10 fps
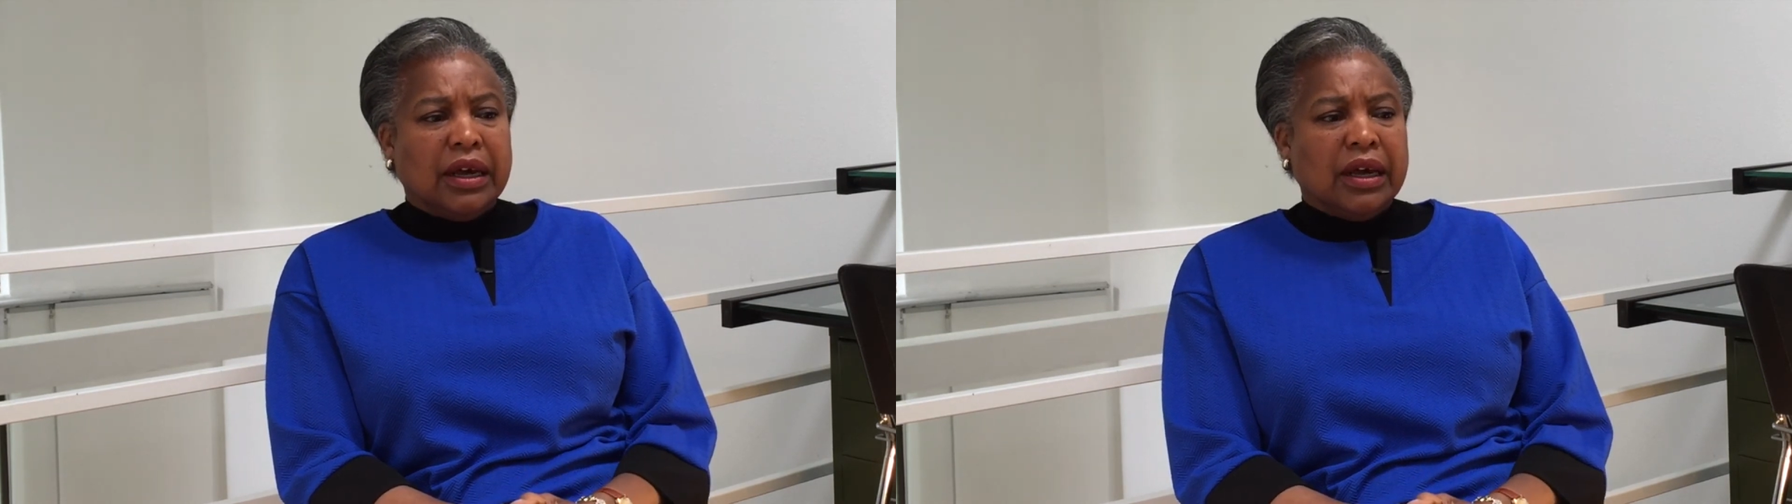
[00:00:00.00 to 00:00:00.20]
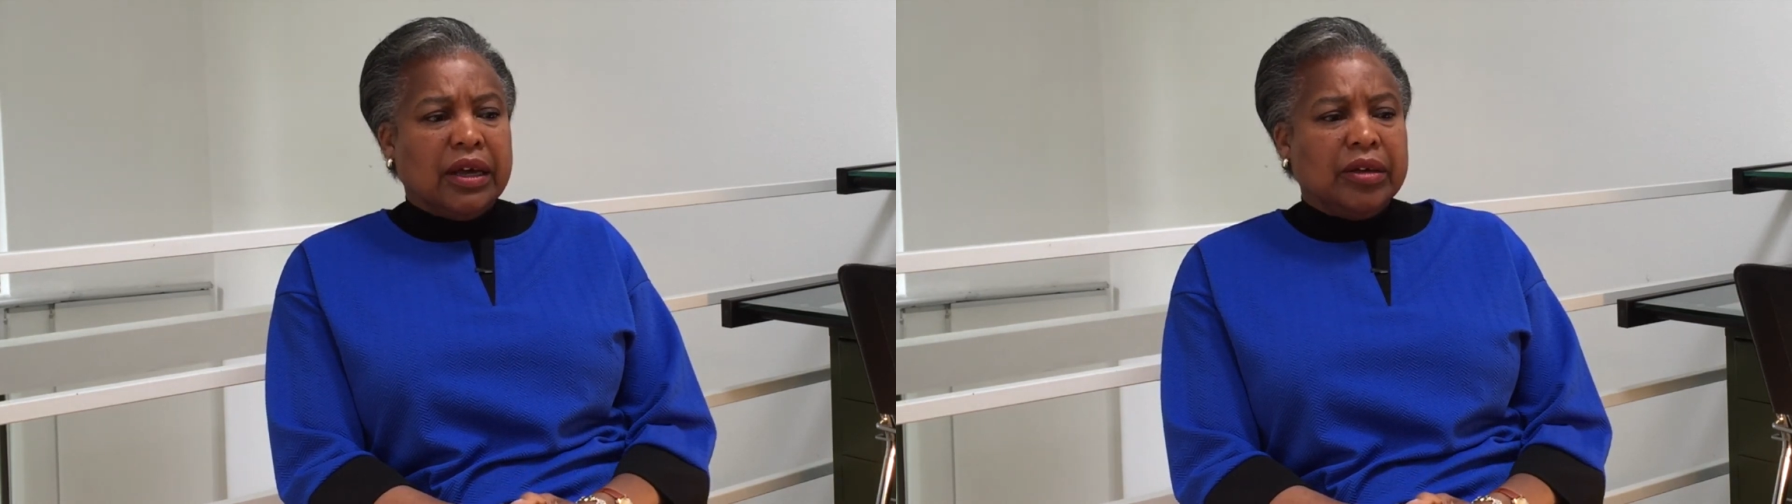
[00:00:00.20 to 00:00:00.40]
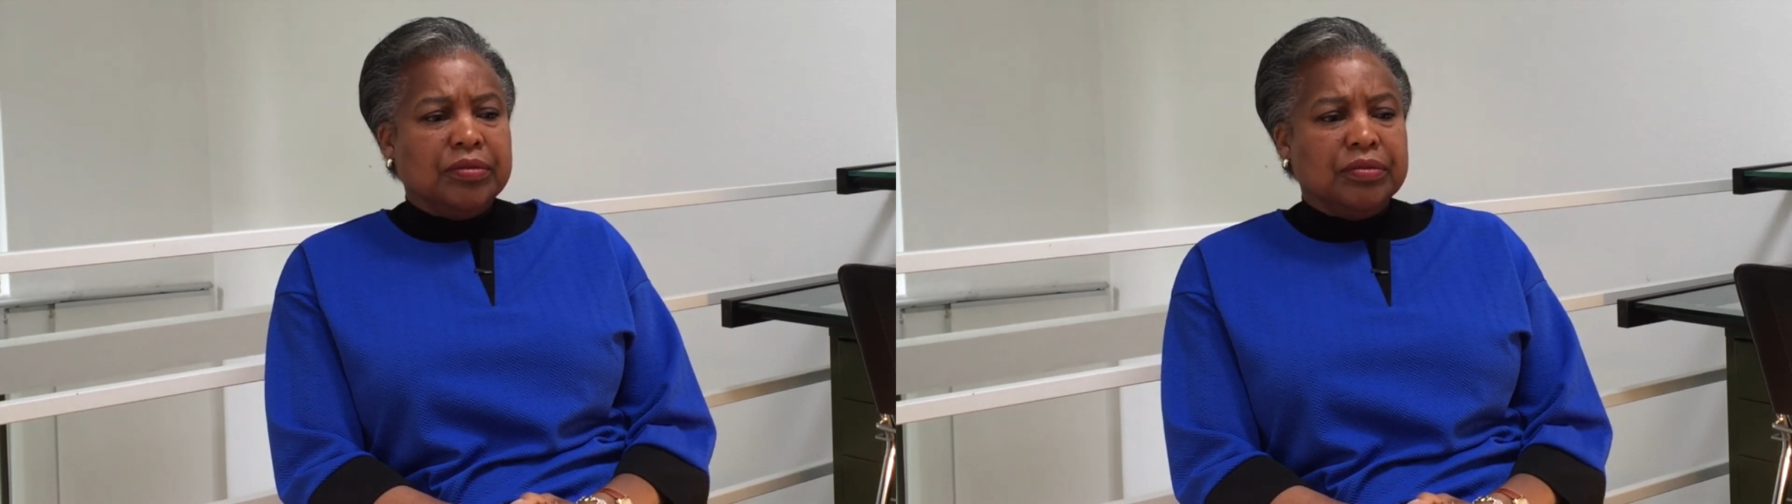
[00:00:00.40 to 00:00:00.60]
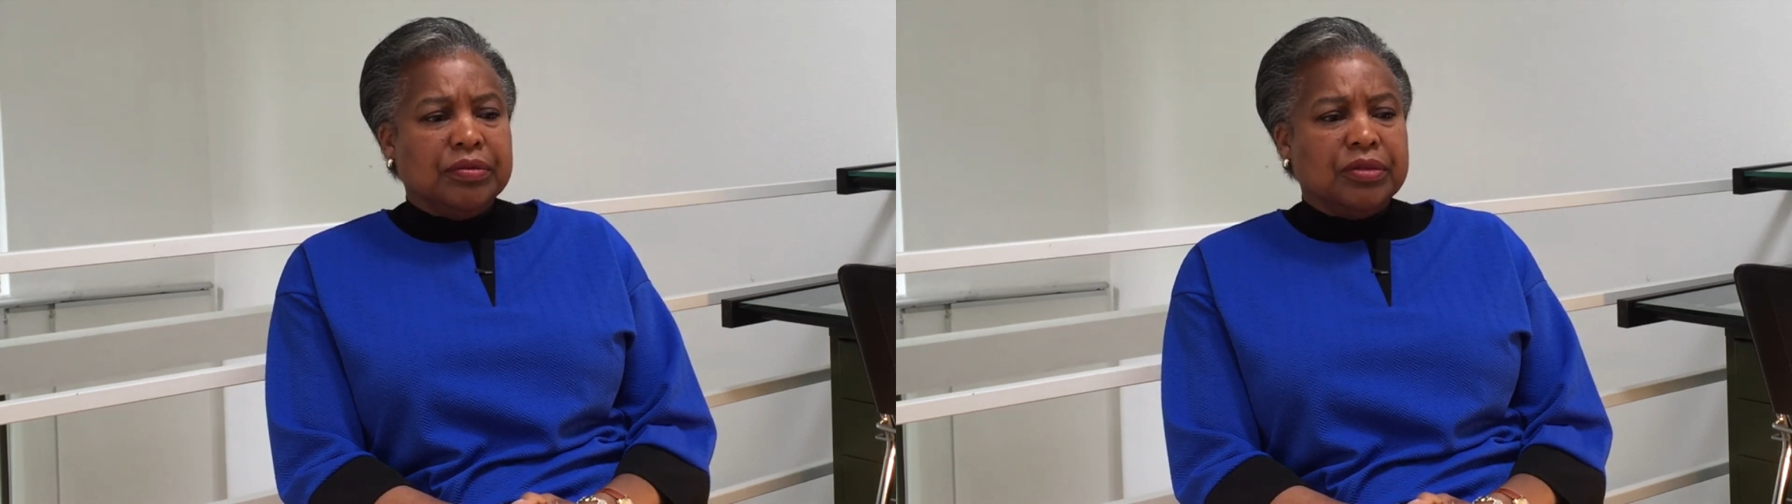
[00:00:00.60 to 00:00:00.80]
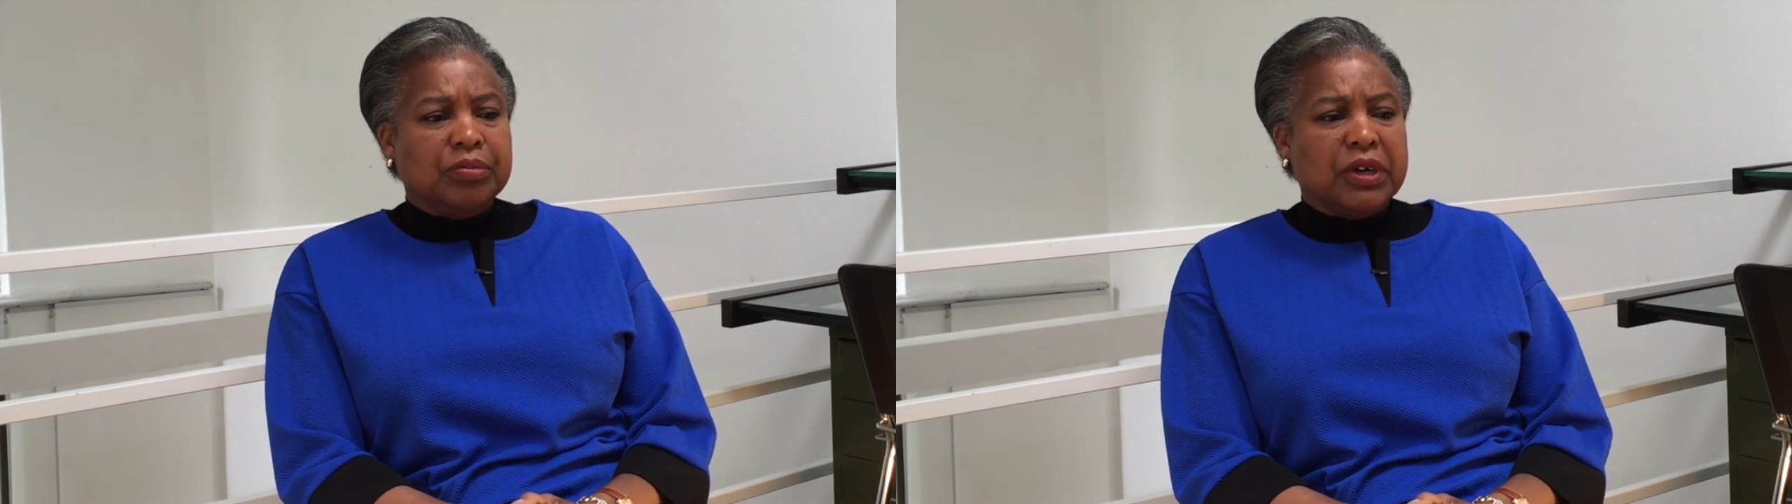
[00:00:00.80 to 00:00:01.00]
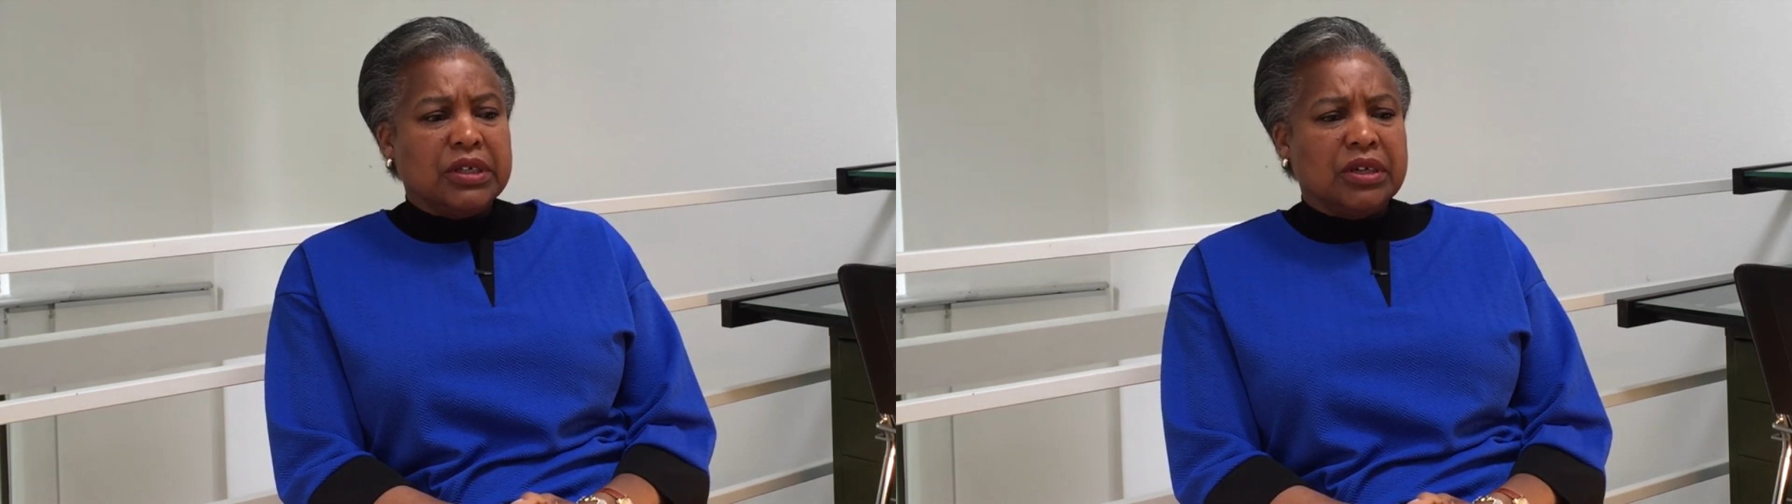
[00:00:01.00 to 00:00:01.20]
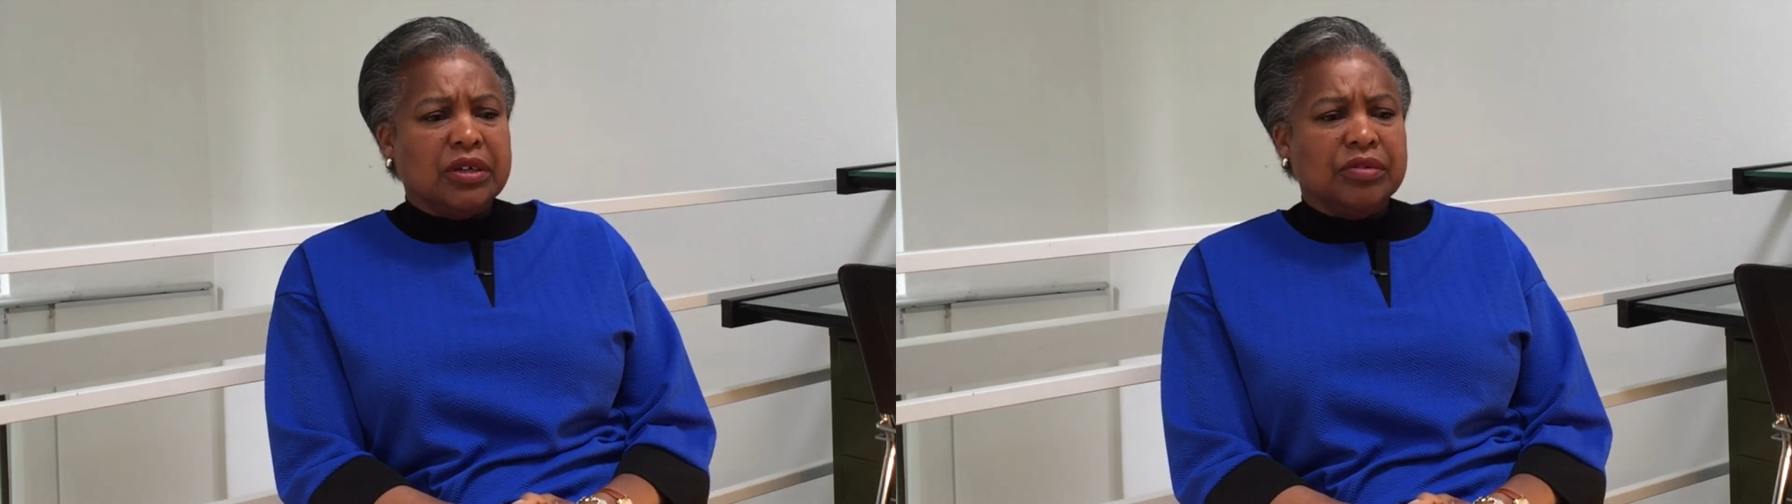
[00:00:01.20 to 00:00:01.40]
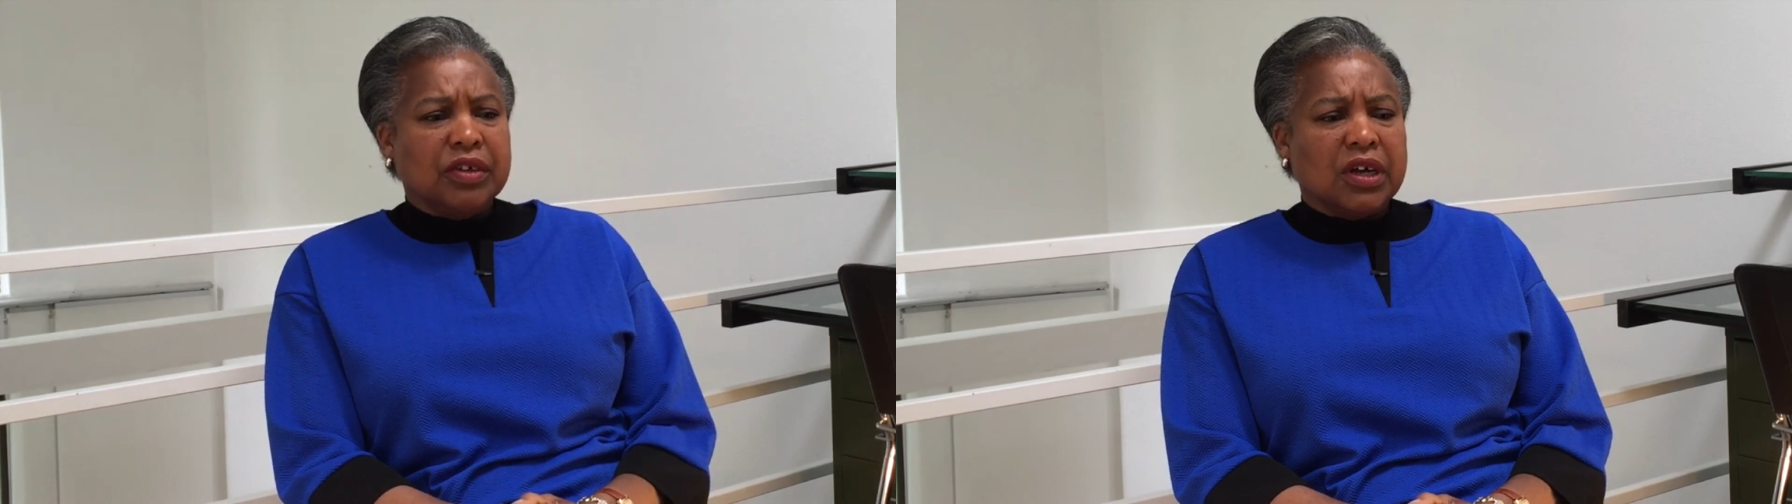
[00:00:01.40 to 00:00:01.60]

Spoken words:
The president of the